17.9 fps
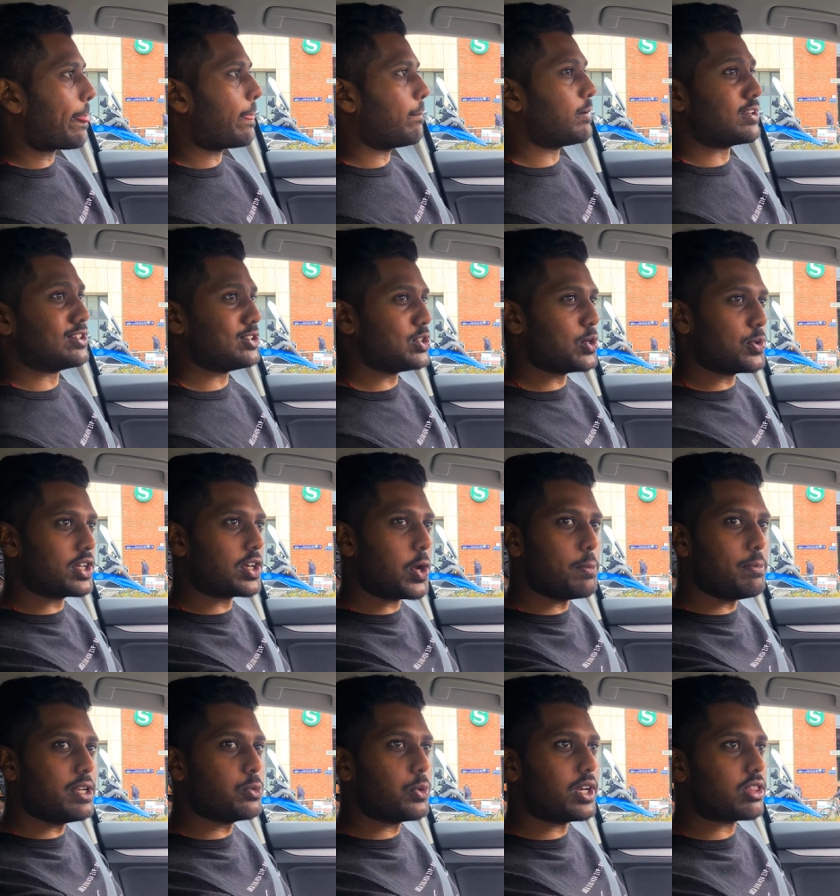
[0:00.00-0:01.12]
because you don't want to go
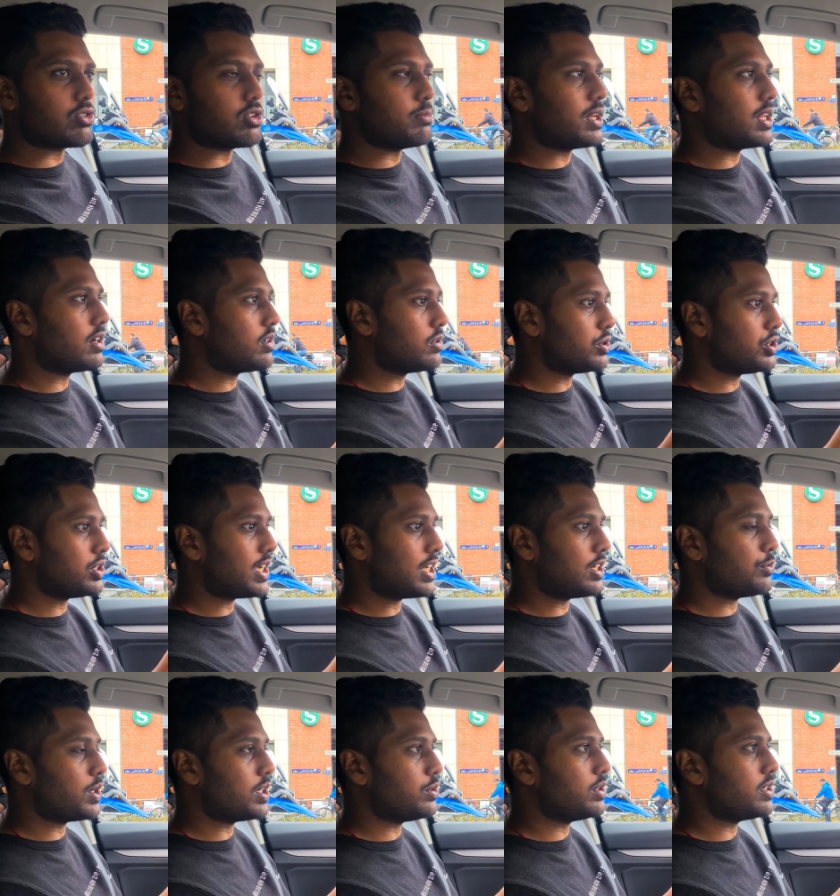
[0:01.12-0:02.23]
midway through and be like, oh shit, how
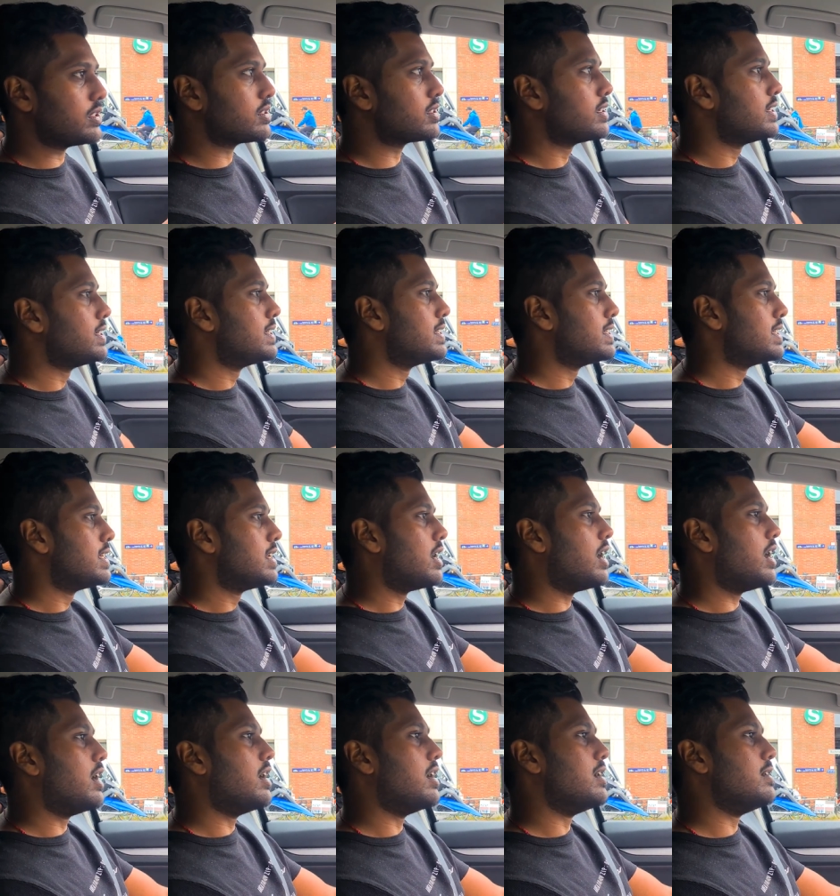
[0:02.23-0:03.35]
do I do this?
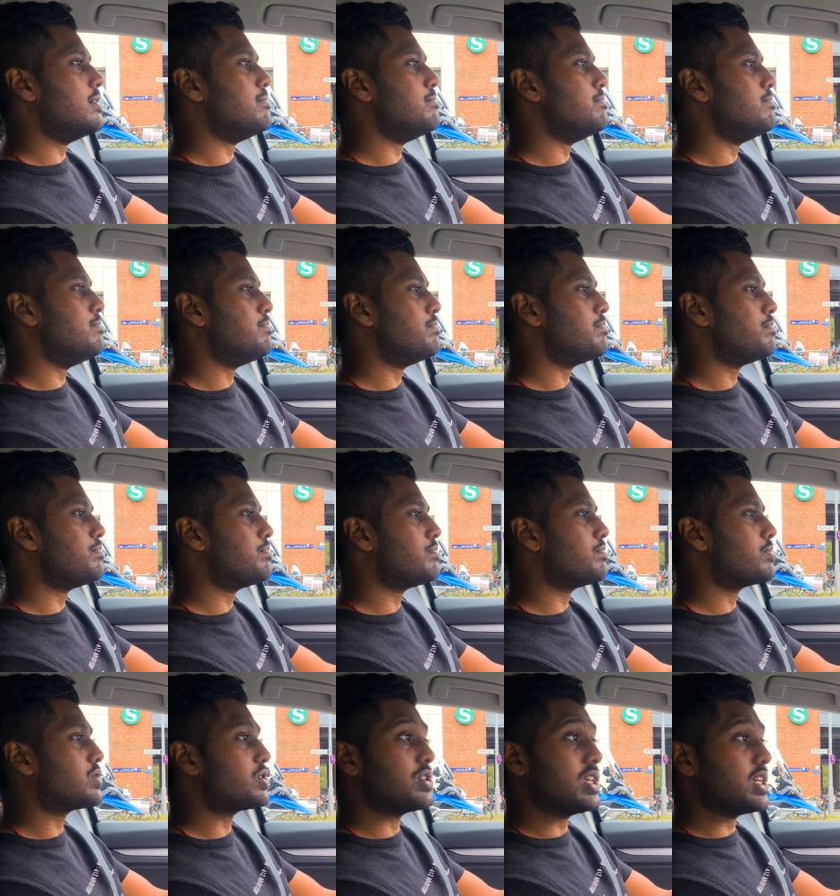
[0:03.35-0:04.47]
Um,
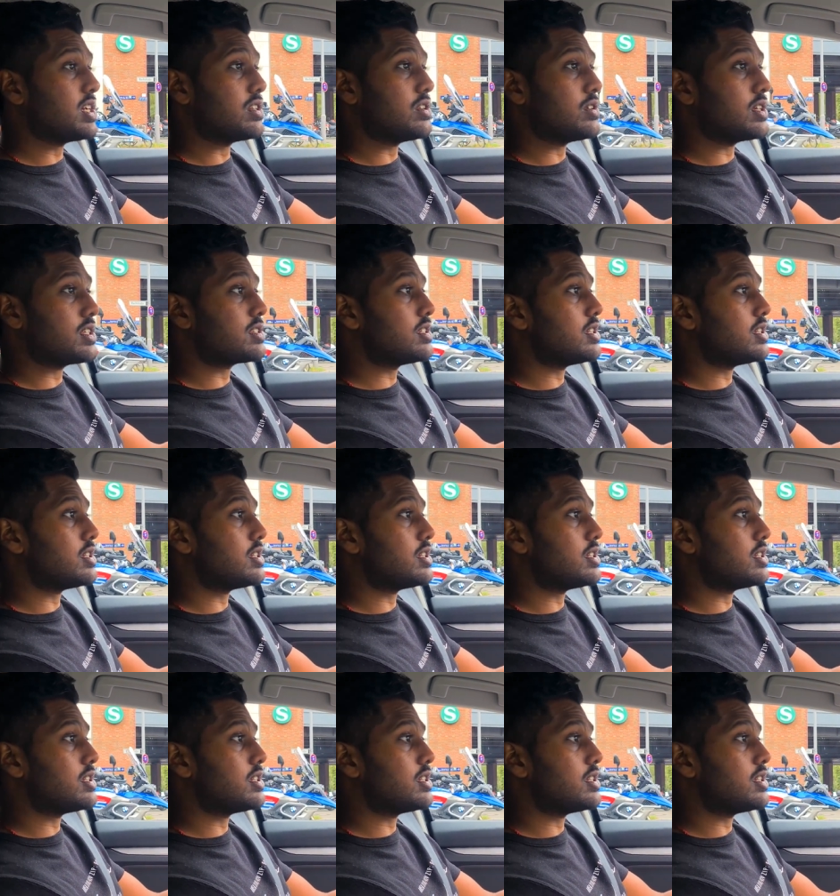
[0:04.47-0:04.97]
so yeah, no, that's